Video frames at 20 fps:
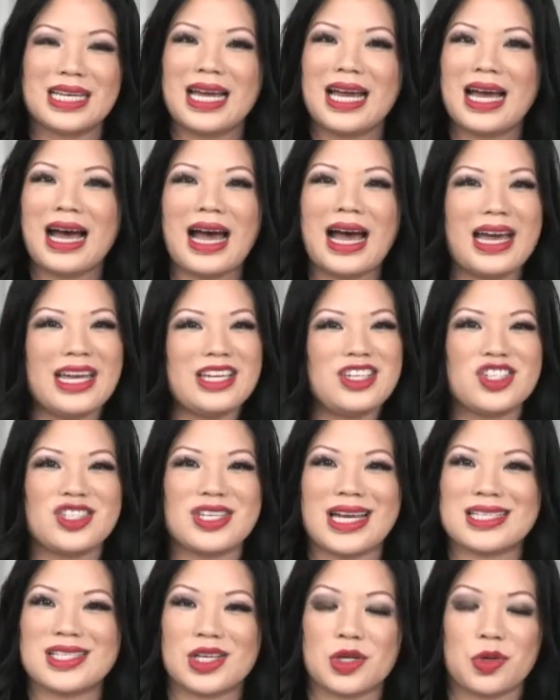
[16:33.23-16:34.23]
I just
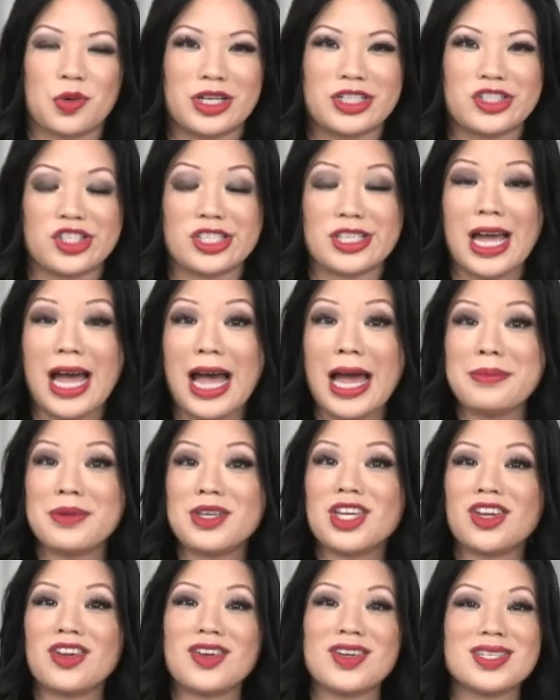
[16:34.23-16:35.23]
ask the questions. I'm
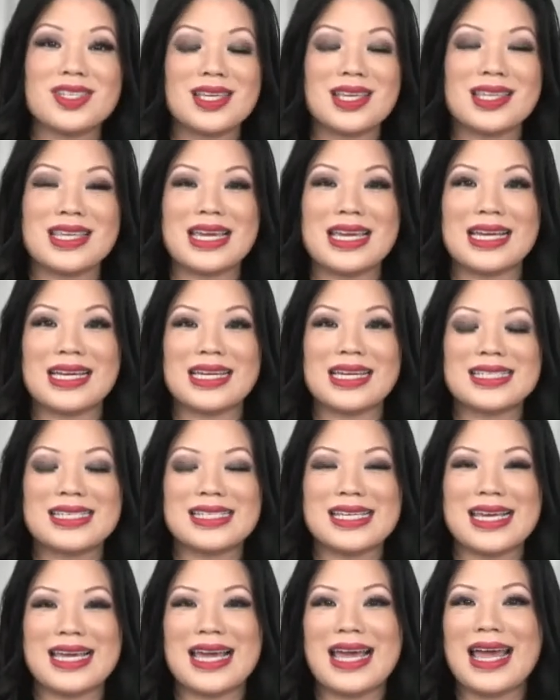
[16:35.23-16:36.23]
curious to
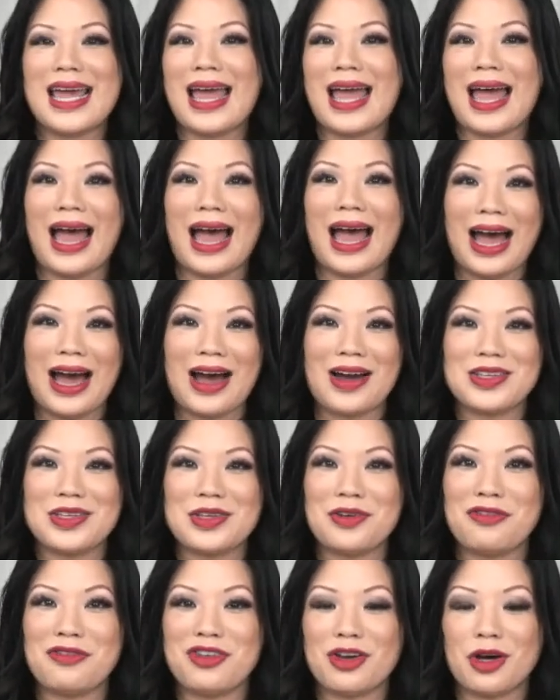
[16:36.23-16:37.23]
see how
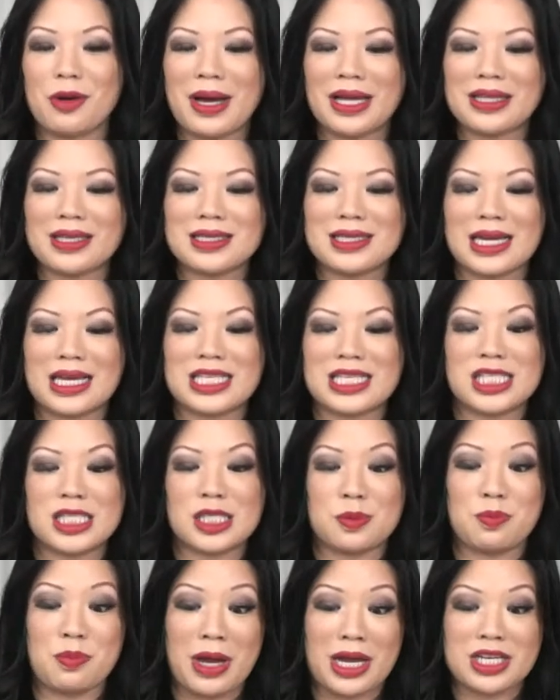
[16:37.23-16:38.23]
you feel about this,
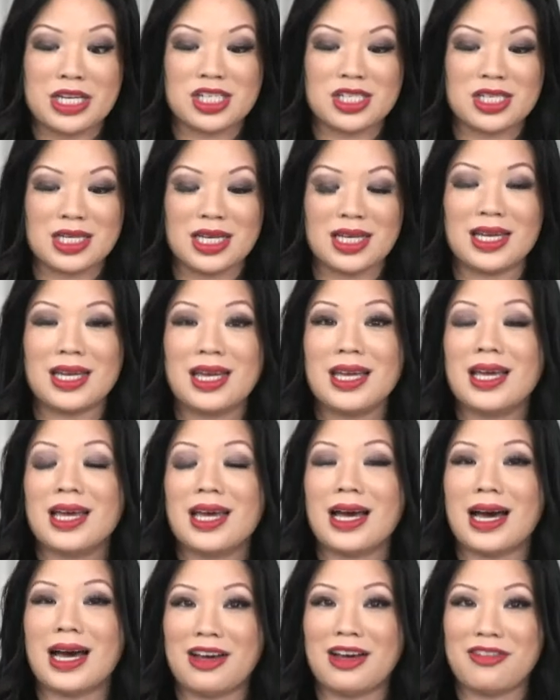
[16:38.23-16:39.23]
especially
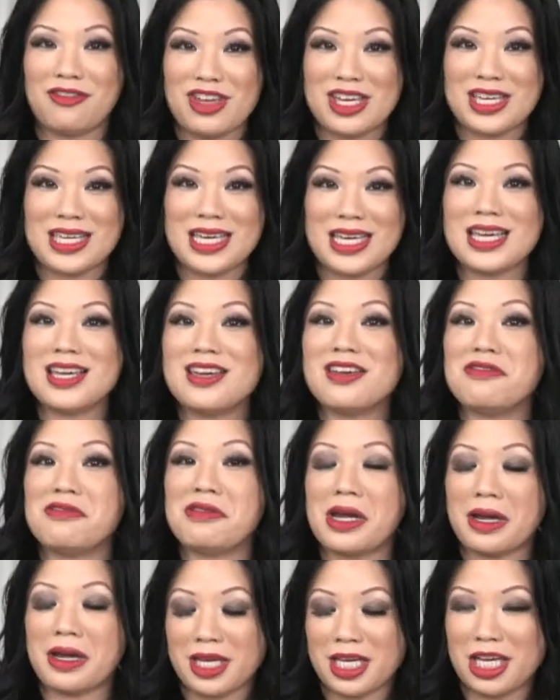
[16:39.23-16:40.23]
Vicky.
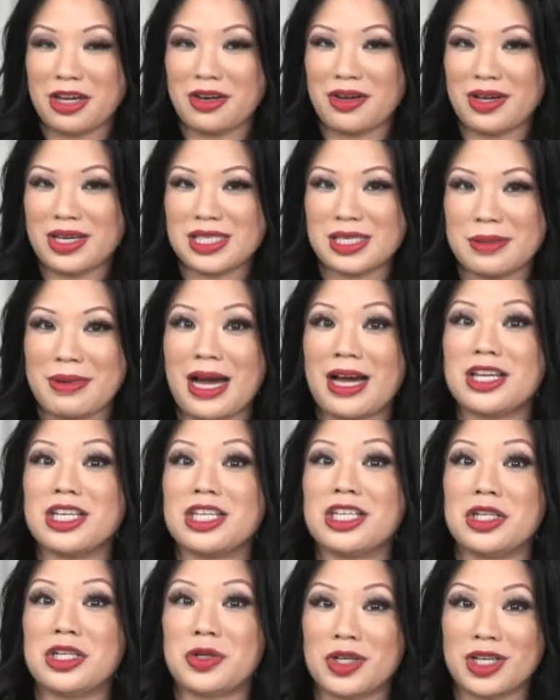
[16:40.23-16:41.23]
Very curious about
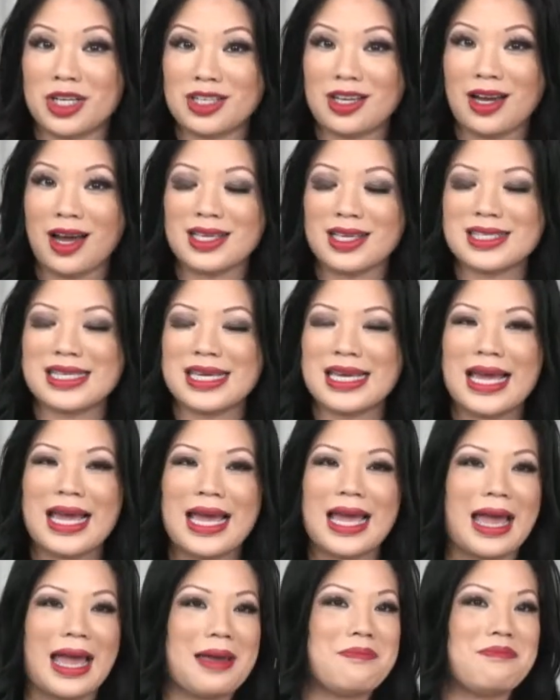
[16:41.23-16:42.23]
your thoughts,
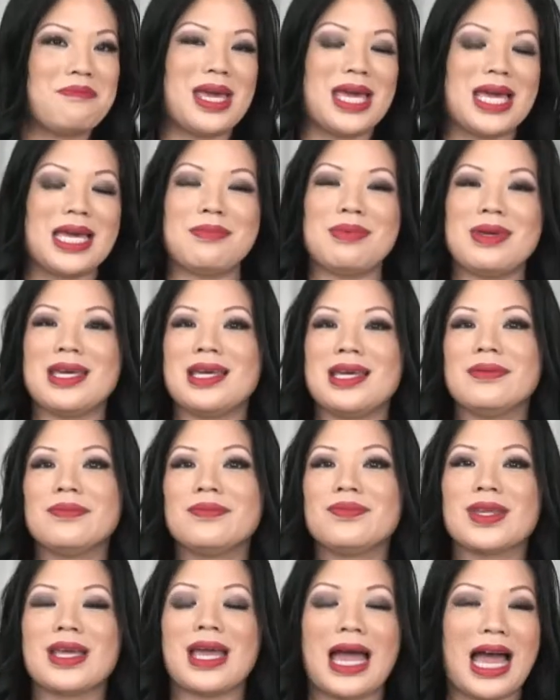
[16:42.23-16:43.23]
and maybe
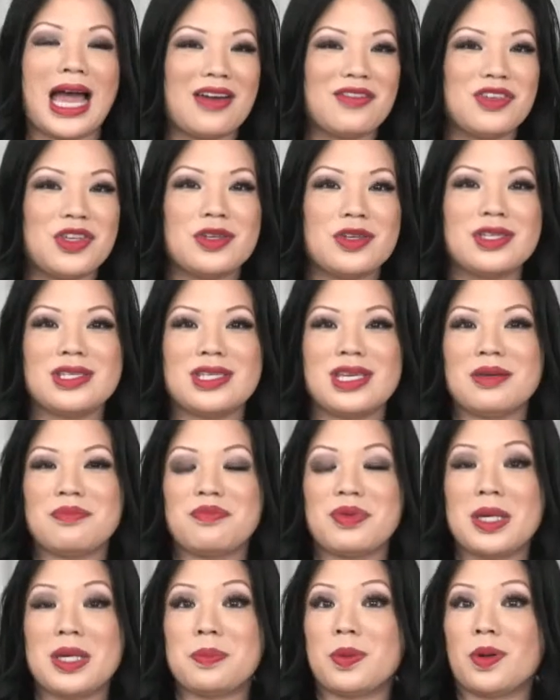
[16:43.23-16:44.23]
have you seen
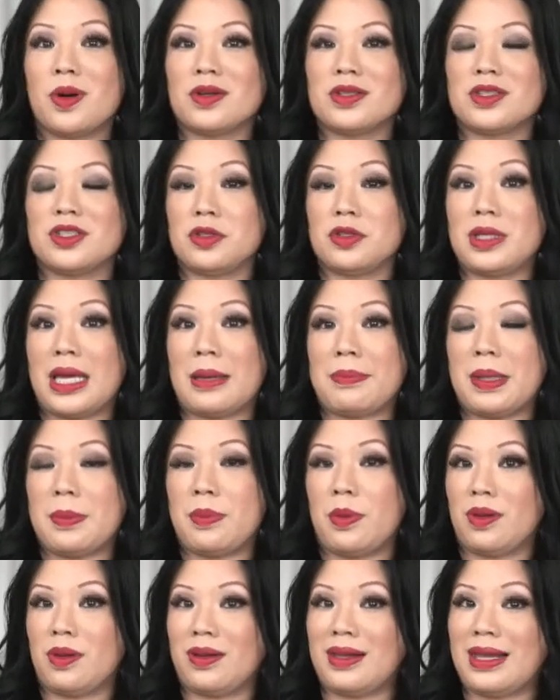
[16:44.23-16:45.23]
people?
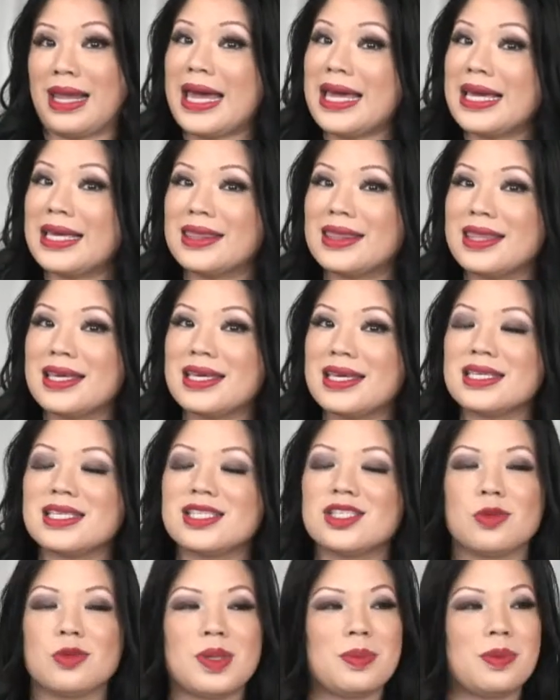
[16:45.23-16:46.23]
People like
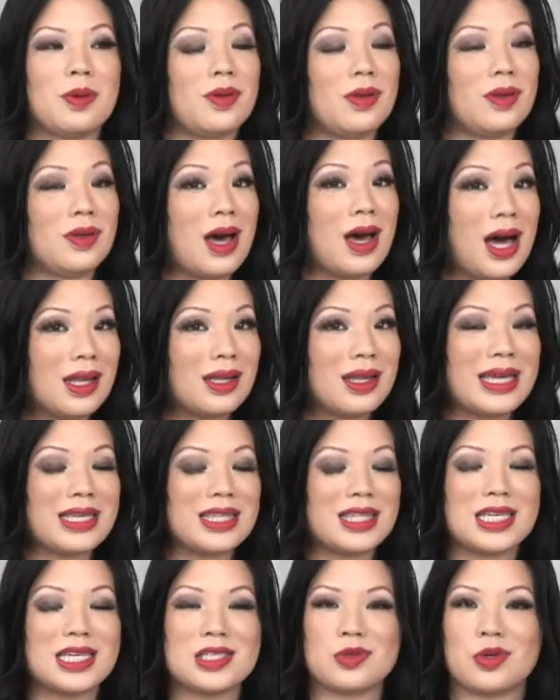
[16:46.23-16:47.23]
this? Do people not like
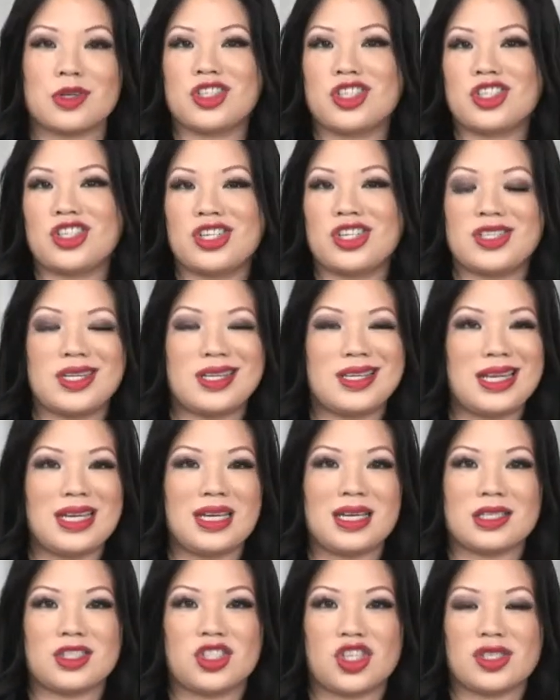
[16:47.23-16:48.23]
this, or do you just think
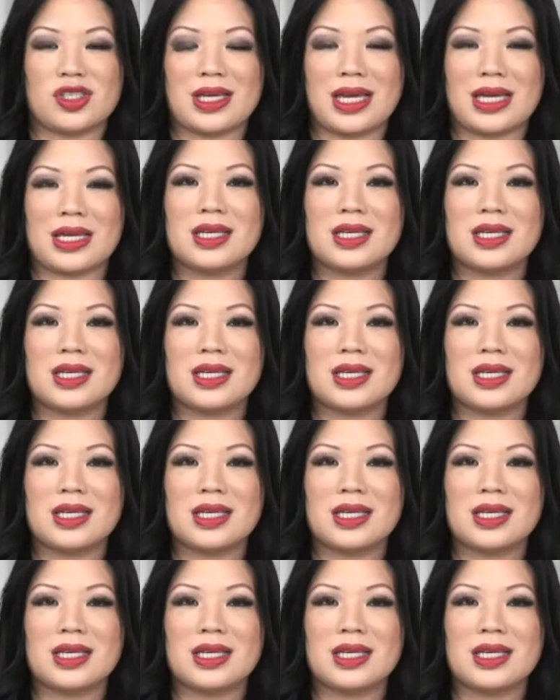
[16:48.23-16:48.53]
it's just like